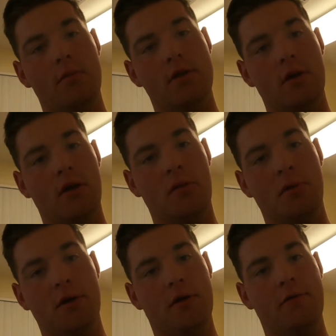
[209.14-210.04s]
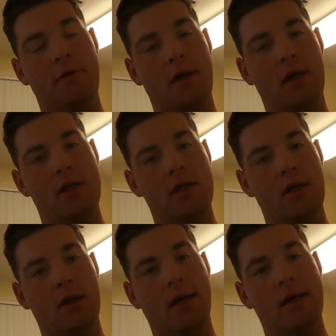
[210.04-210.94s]
turn on the bell
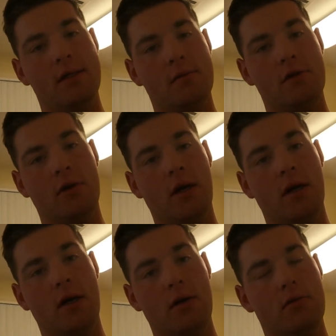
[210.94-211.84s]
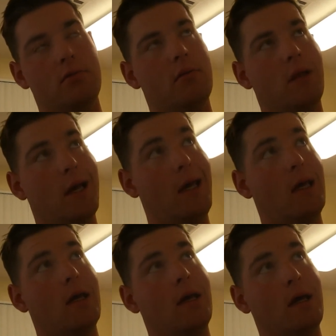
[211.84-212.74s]
notification, subscribe,
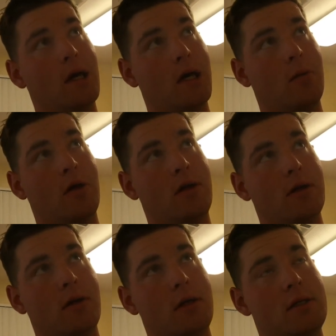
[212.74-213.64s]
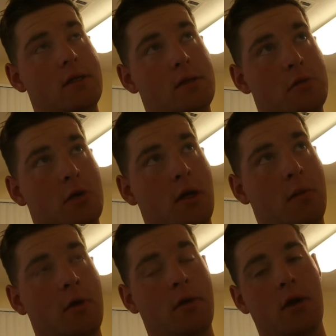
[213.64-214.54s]
like, and comment. I already said subscribe.